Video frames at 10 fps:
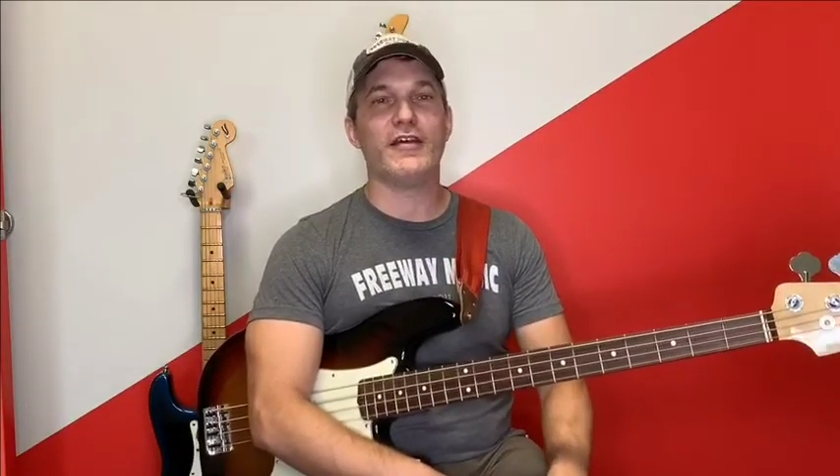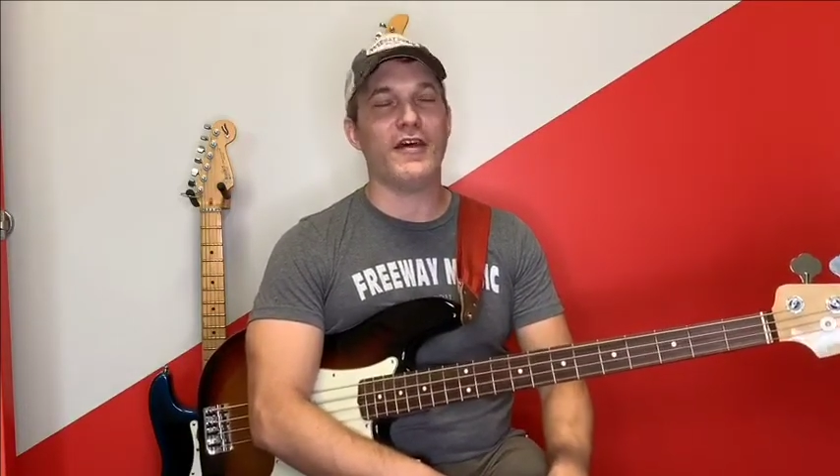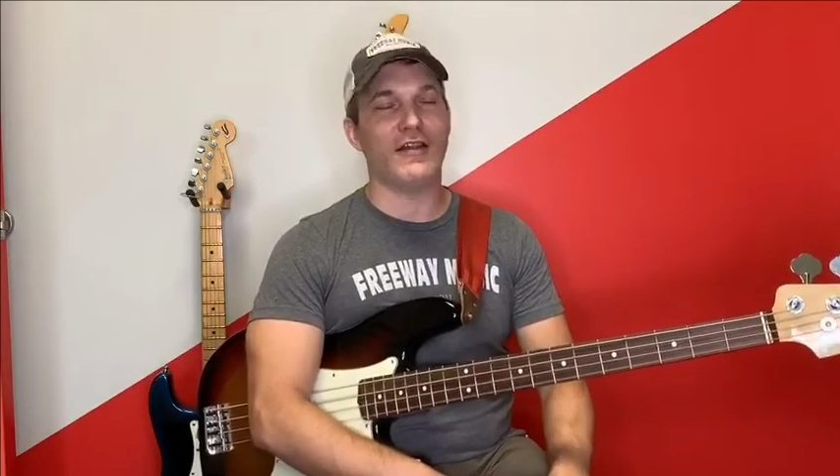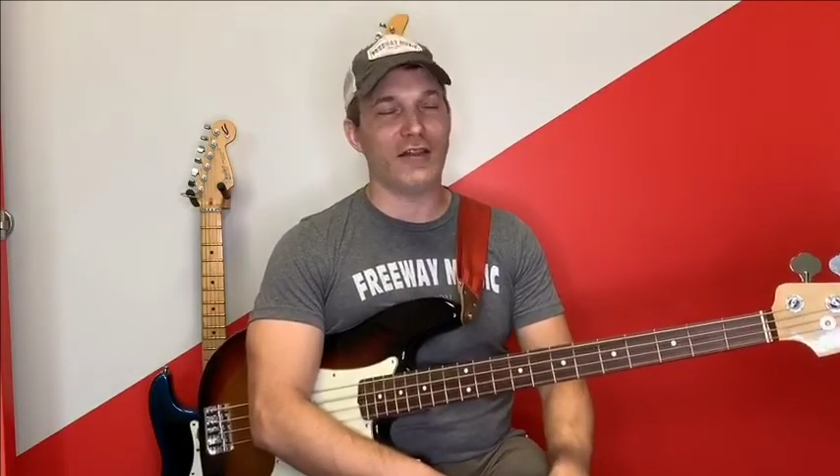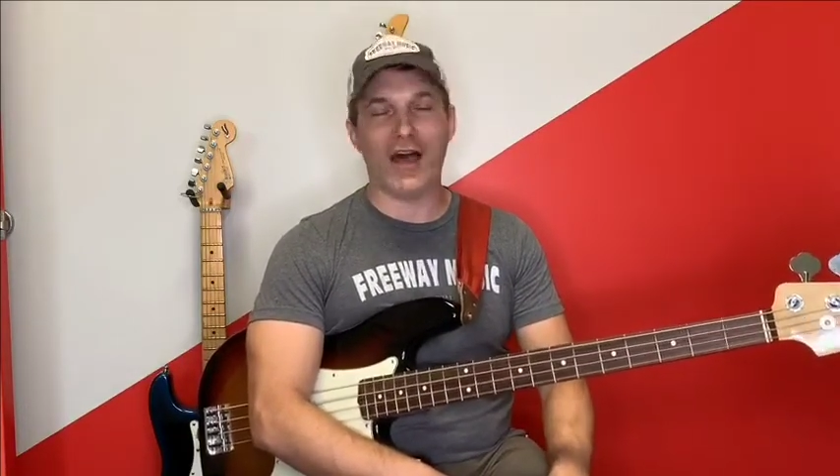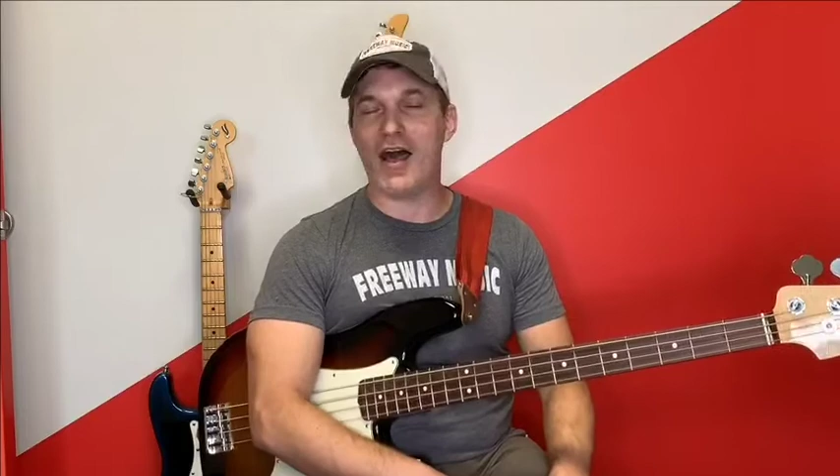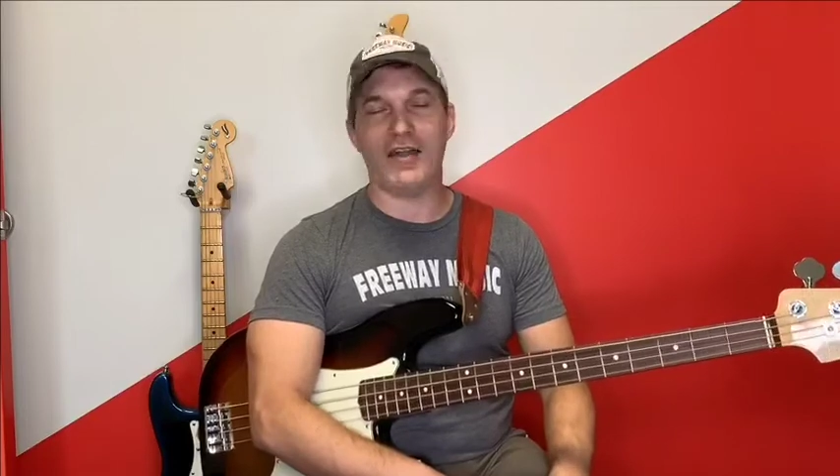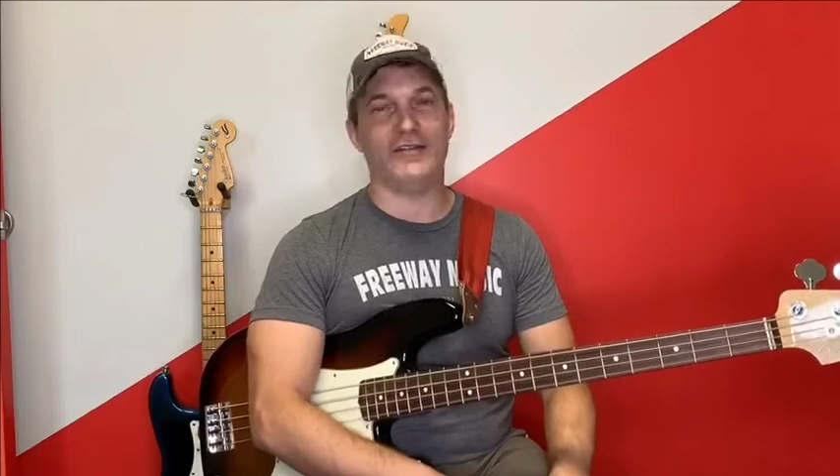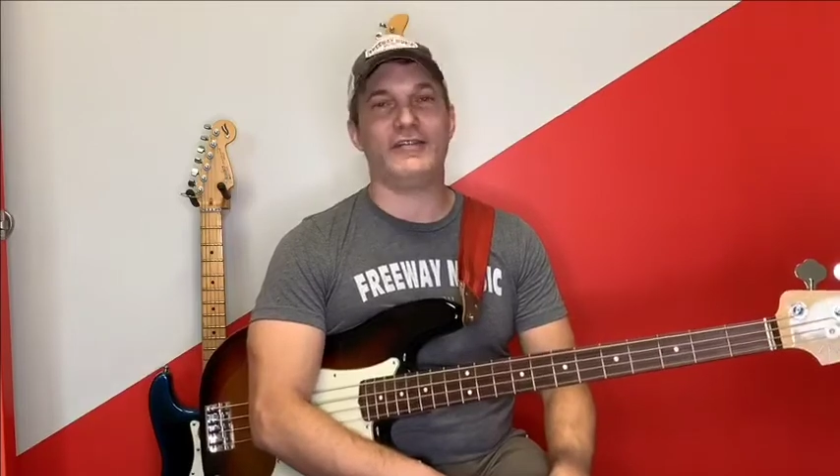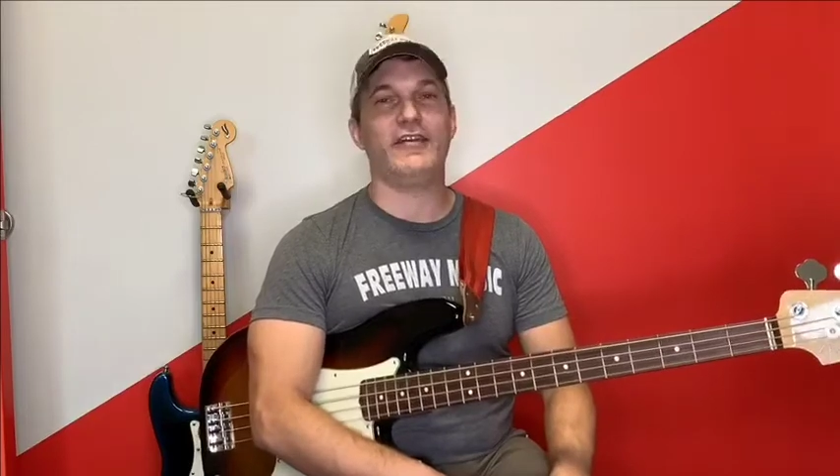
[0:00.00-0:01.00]
a
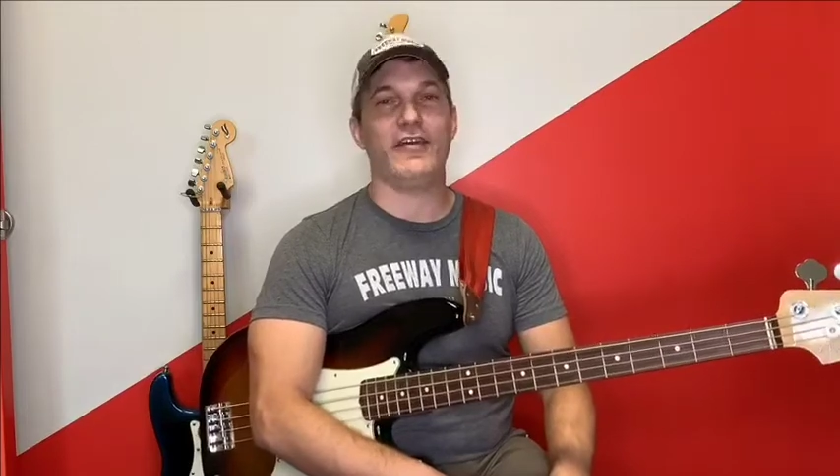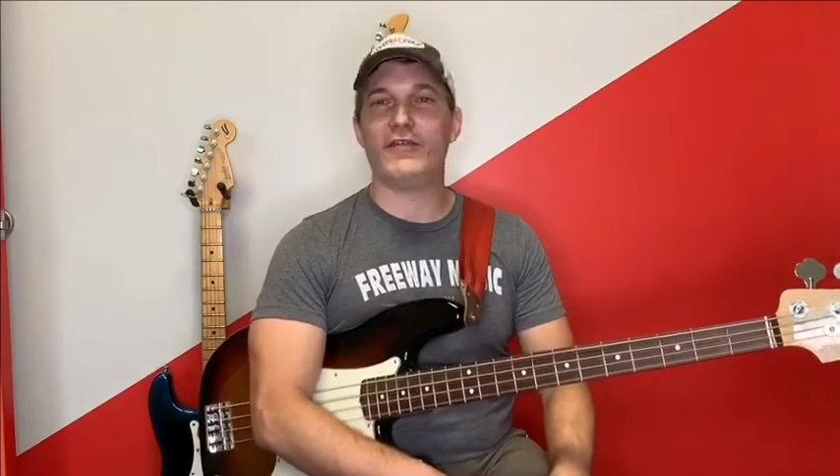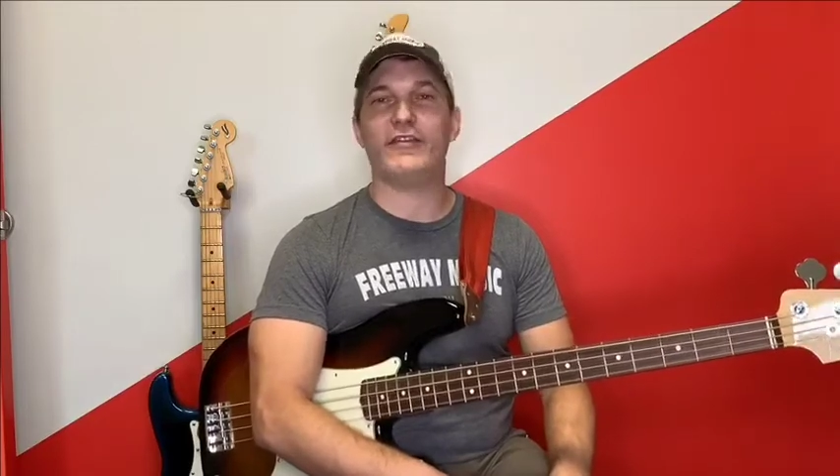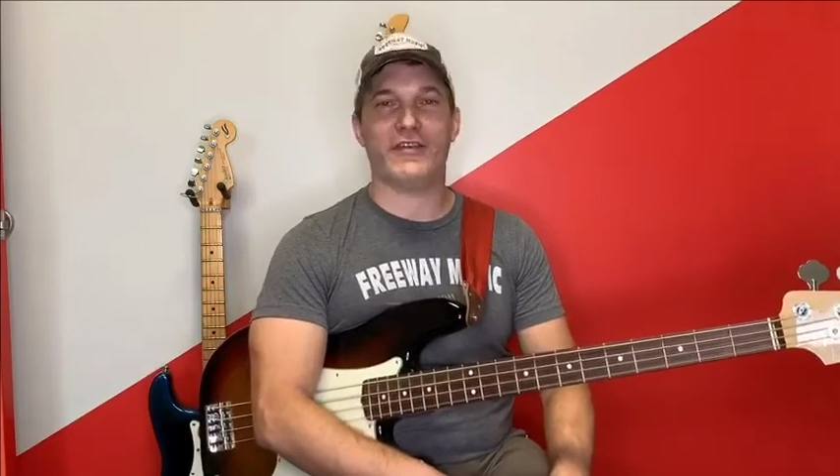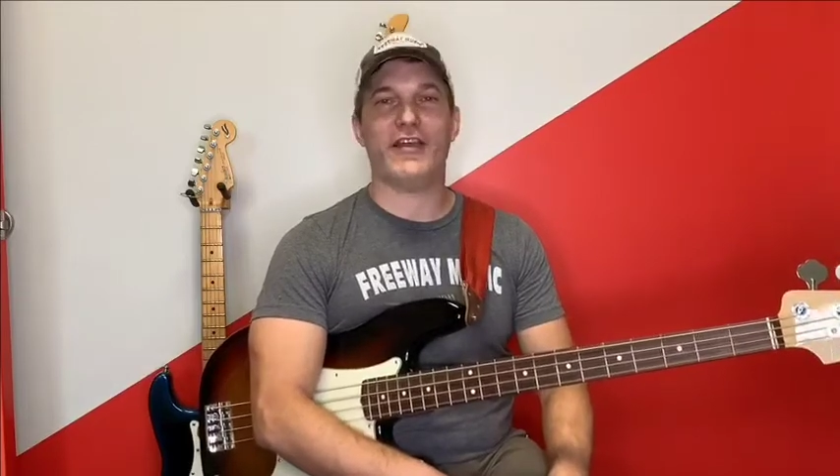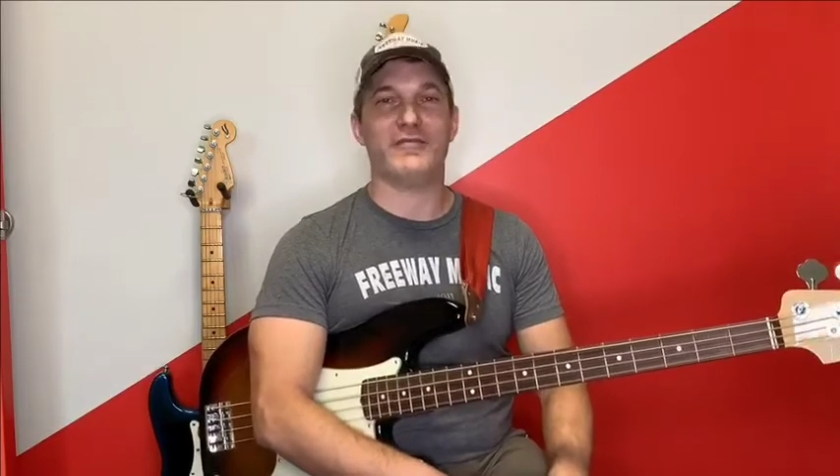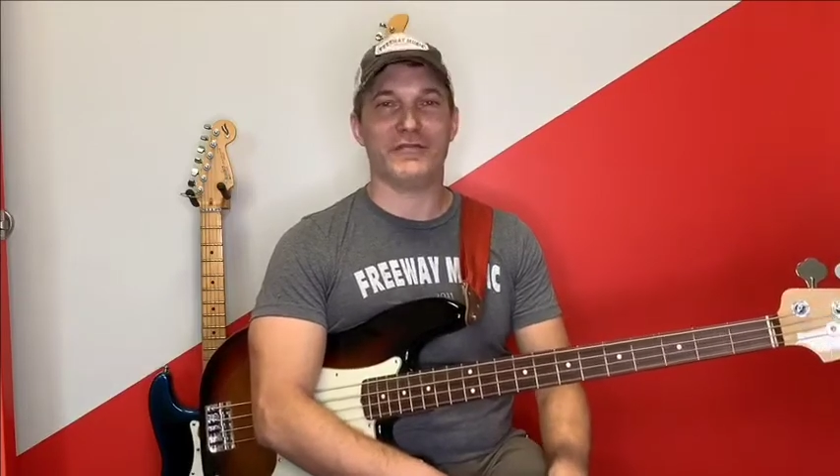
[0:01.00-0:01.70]
lot of the time.